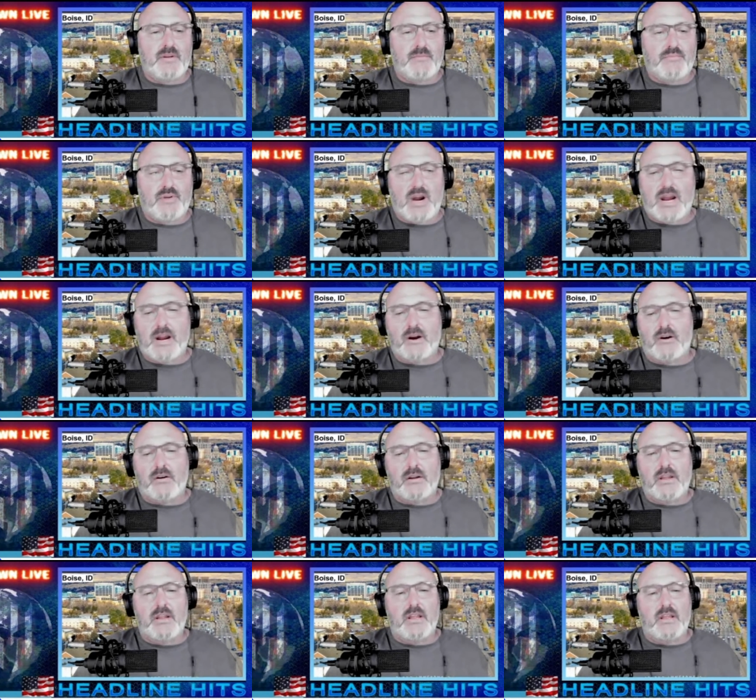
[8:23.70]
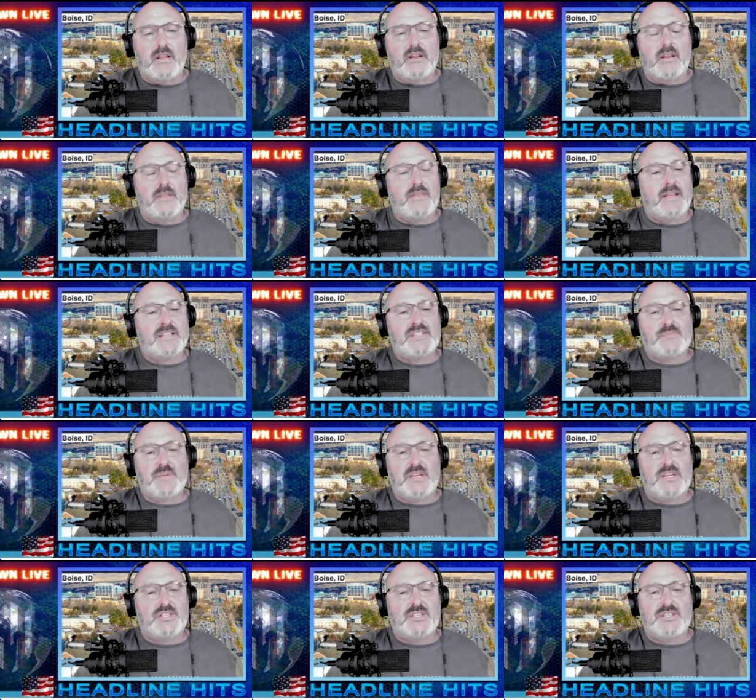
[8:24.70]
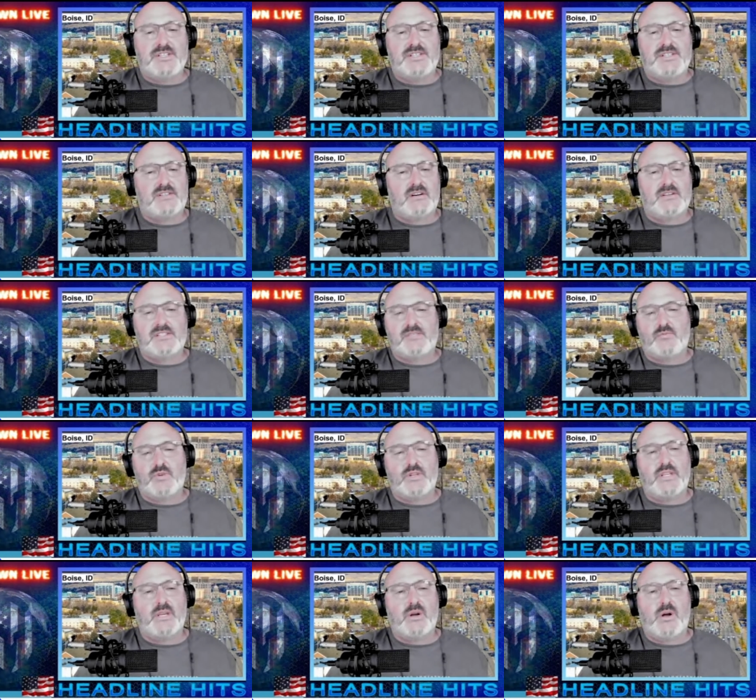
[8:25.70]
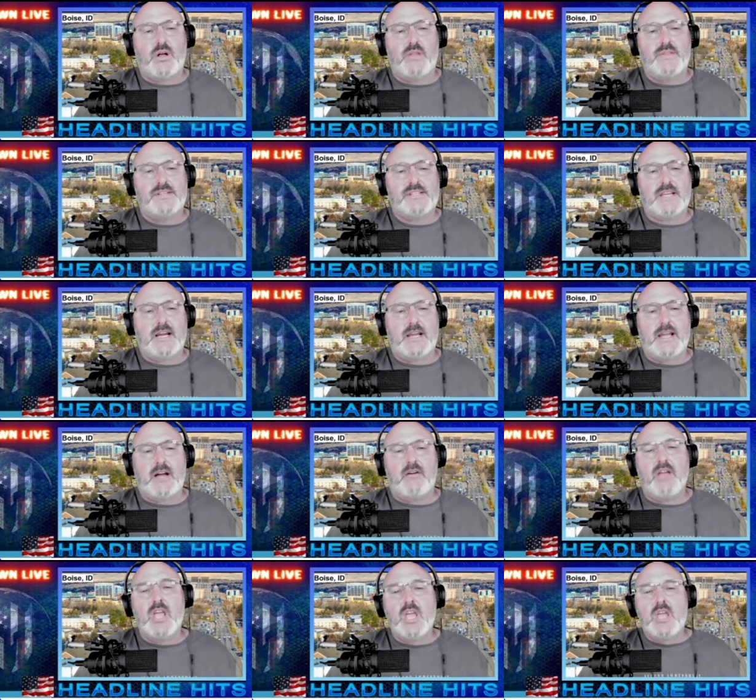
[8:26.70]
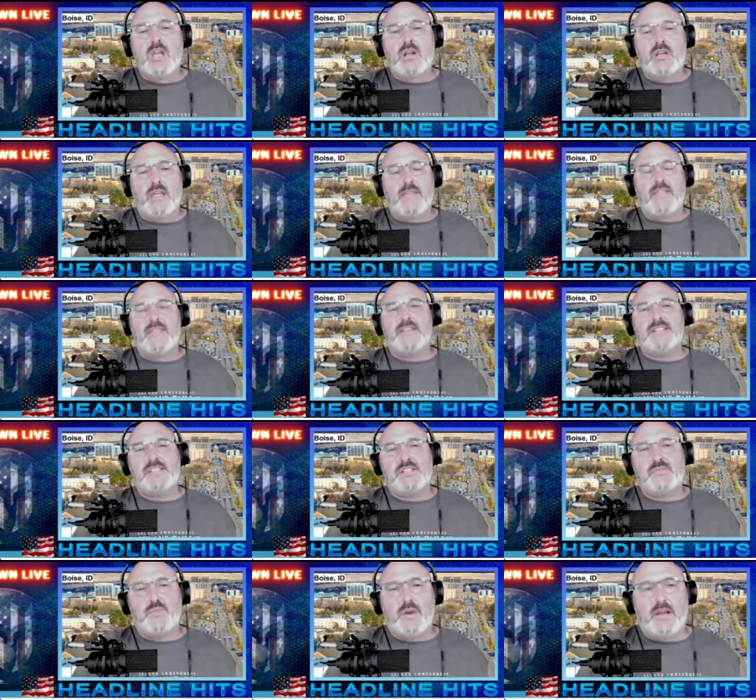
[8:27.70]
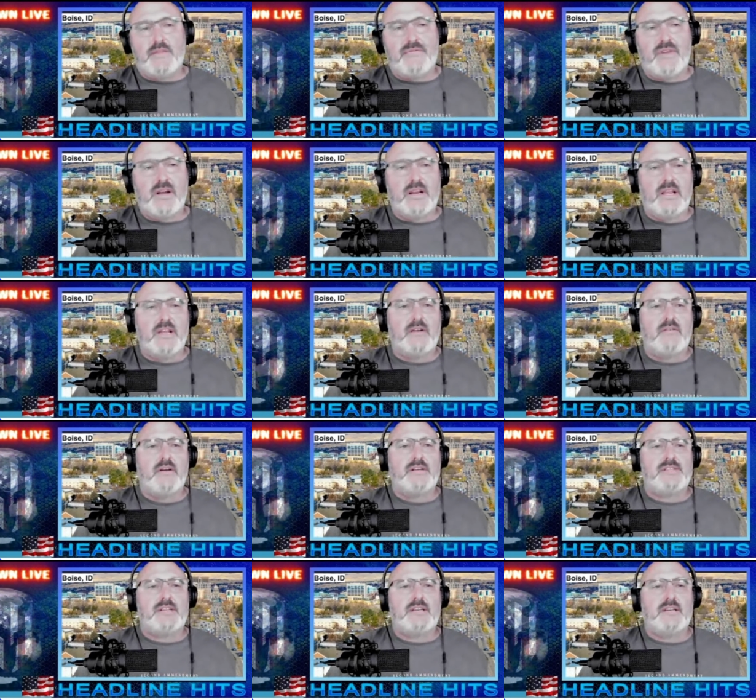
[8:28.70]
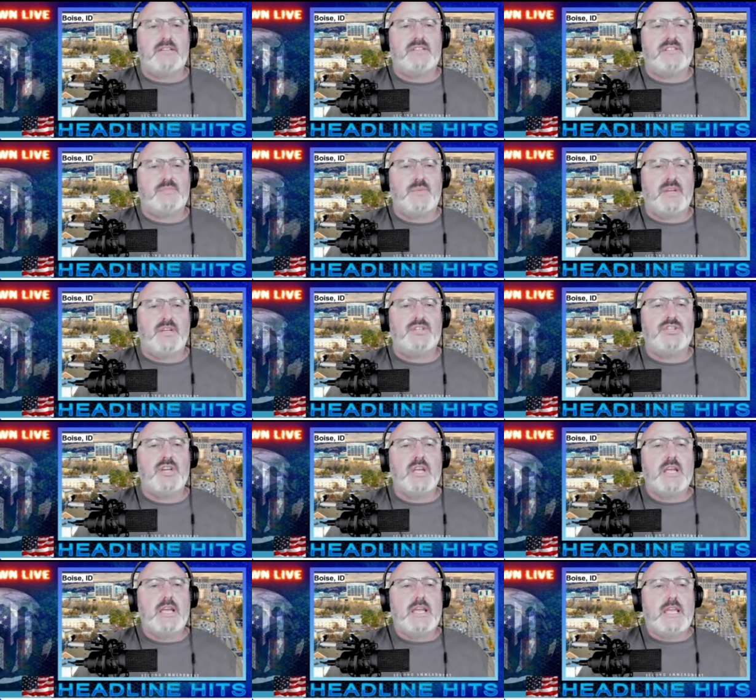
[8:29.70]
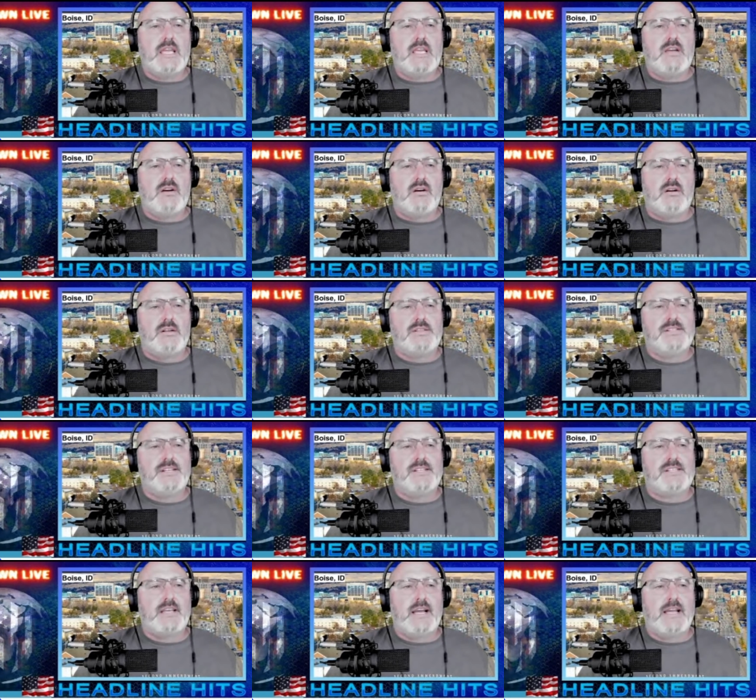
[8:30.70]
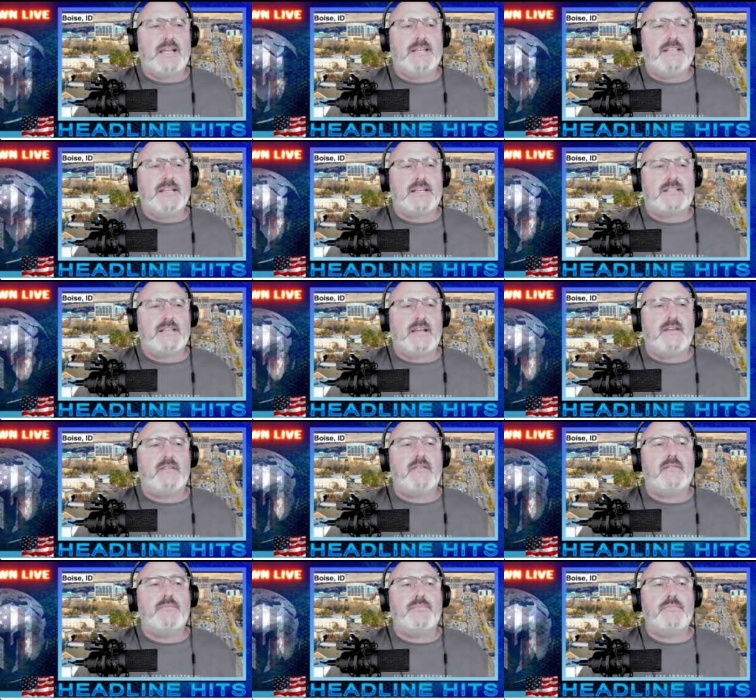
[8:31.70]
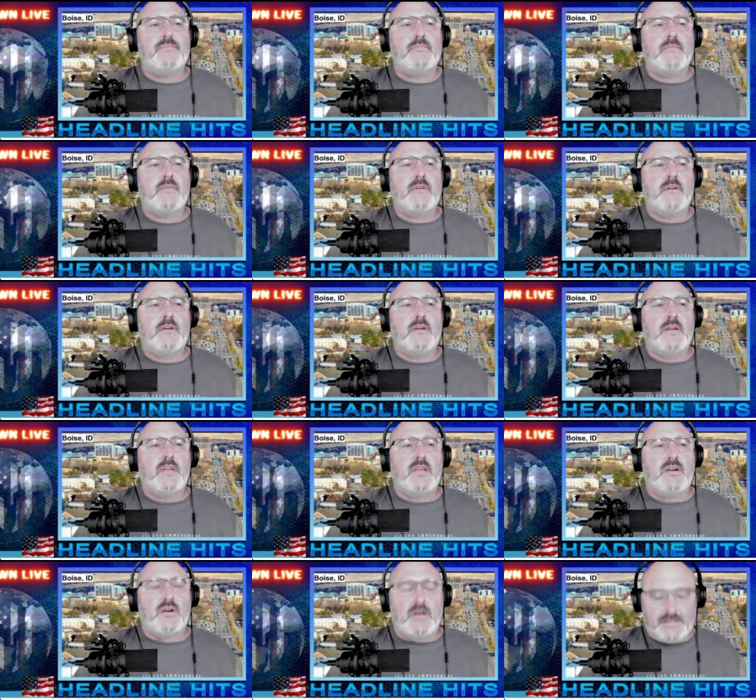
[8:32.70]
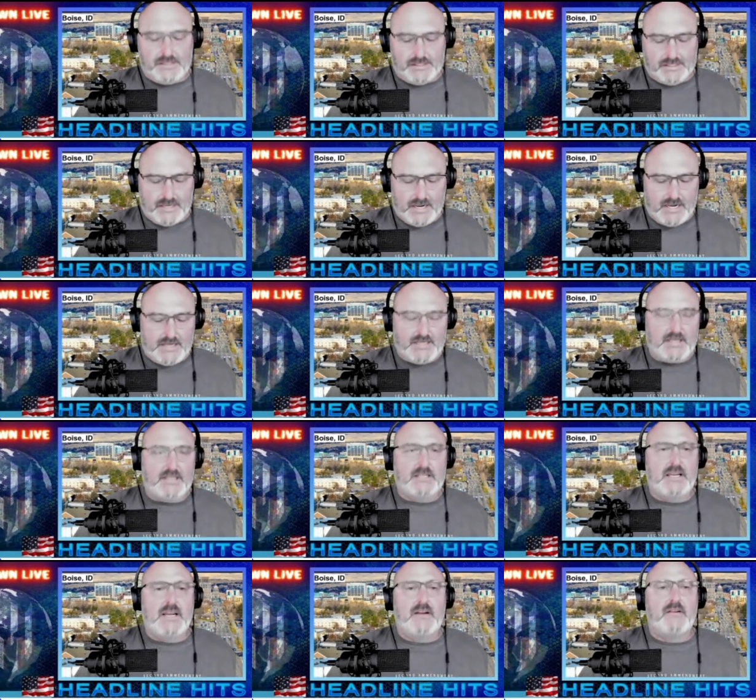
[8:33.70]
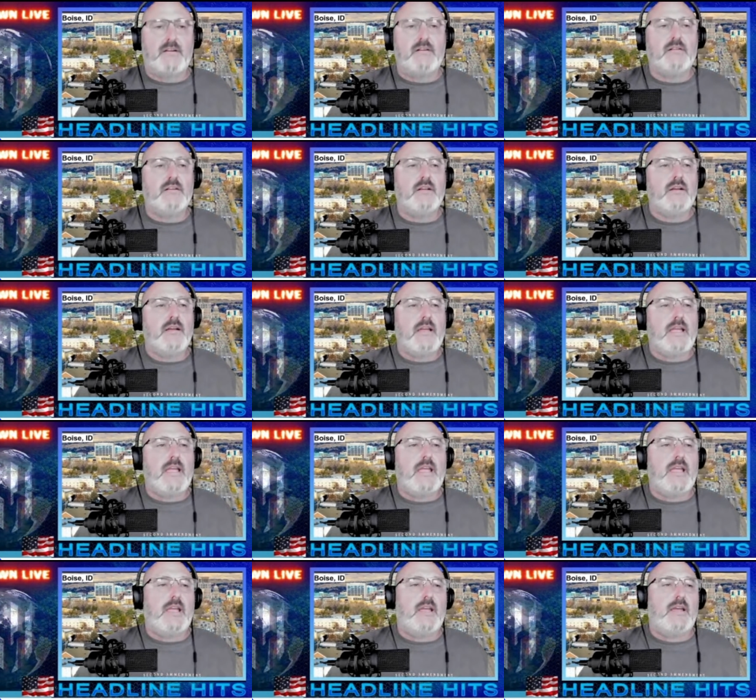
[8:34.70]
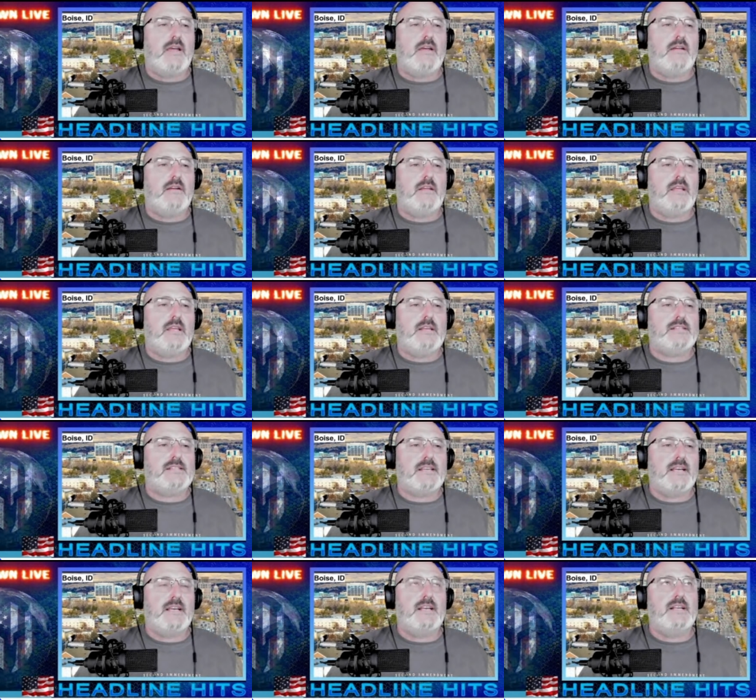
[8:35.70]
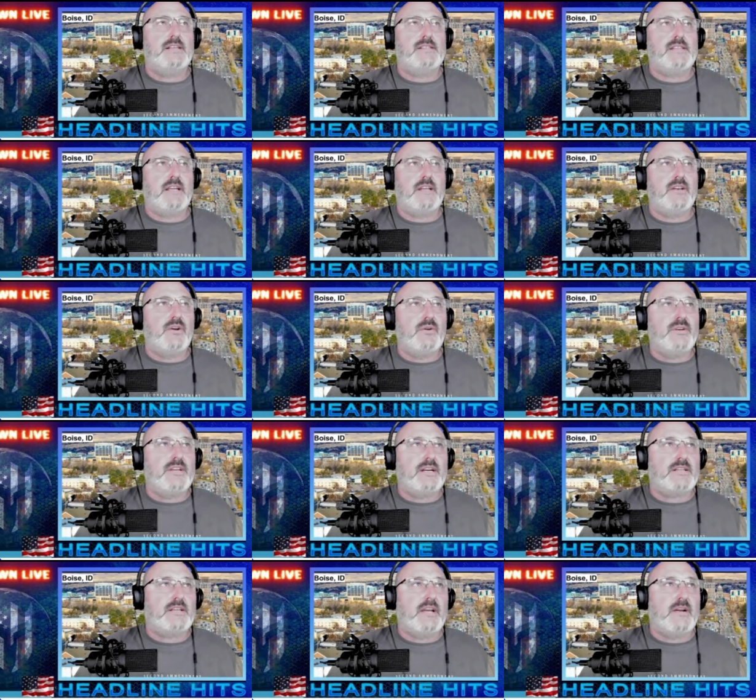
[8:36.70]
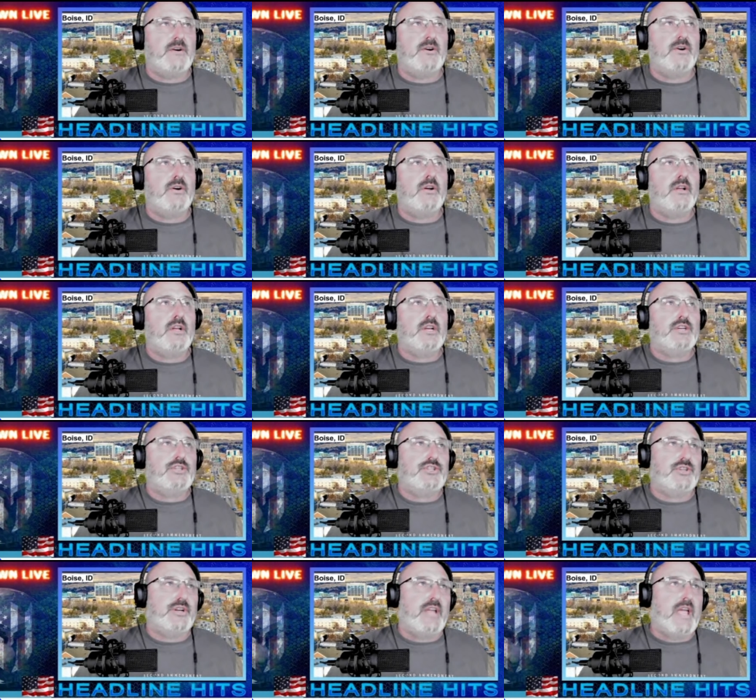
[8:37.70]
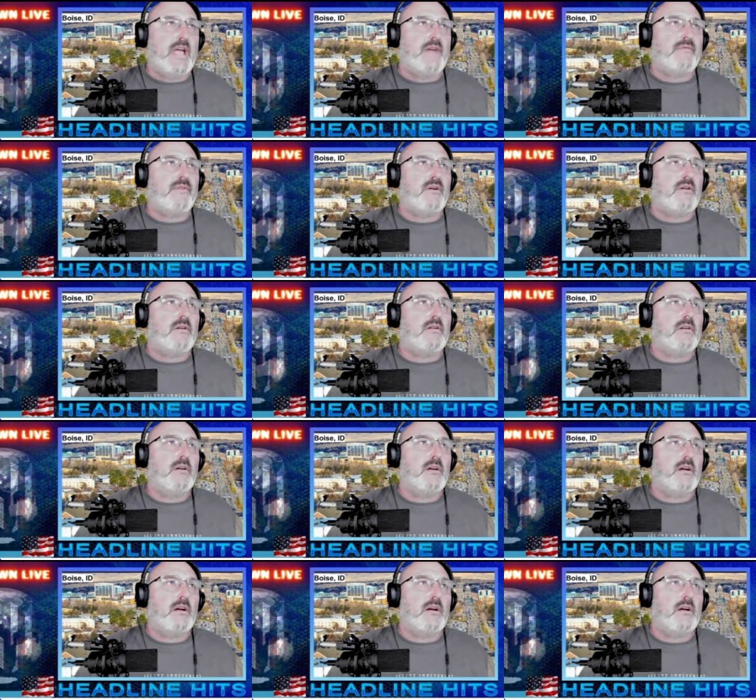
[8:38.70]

prior in that speech, he just starts really calling this guy out. And this is what I find interesting in the speech. He calls this guy a dictator. He calls this guy a dictator, and he says that no dictator should ever